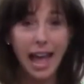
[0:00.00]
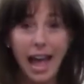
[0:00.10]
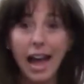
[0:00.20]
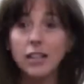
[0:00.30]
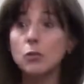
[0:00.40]

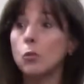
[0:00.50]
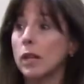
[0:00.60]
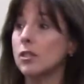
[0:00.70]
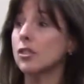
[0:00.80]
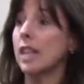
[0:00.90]
Act,
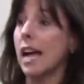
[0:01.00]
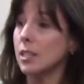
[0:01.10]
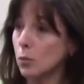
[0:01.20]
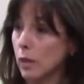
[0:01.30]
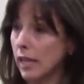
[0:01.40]
which
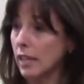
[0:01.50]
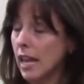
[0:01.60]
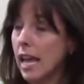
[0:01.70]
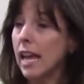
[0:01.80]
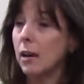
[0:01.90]
that's when
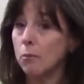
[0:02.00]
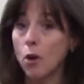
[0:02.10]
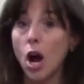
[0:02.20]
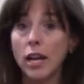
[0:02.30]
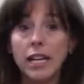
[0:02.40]
it
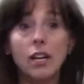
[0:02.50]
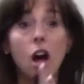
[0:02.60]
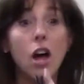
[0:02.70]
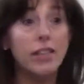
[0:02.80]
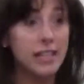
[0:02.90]
brought in
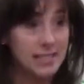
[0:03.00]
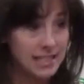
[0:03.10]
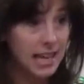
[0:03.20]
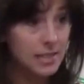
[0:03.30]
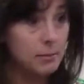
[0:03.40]
all the
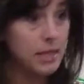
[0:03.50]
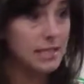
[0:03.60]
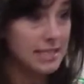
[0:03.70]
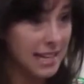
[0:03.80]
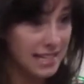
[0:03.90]

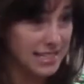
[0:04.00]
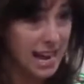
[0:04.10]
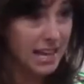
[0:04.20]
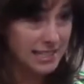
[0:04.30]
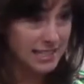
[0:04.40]
assessments and
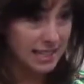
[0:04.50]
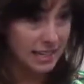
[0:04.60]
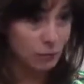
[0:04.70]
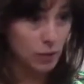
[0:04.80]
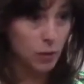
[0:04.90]

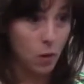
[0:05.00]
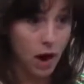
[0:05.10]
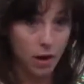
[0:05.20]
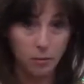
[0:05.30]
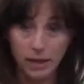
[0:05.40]
testing
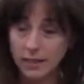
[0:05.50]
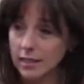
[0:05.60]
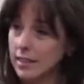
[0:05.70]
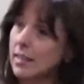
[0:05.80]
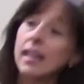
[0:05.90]

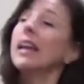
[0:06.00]
requirements.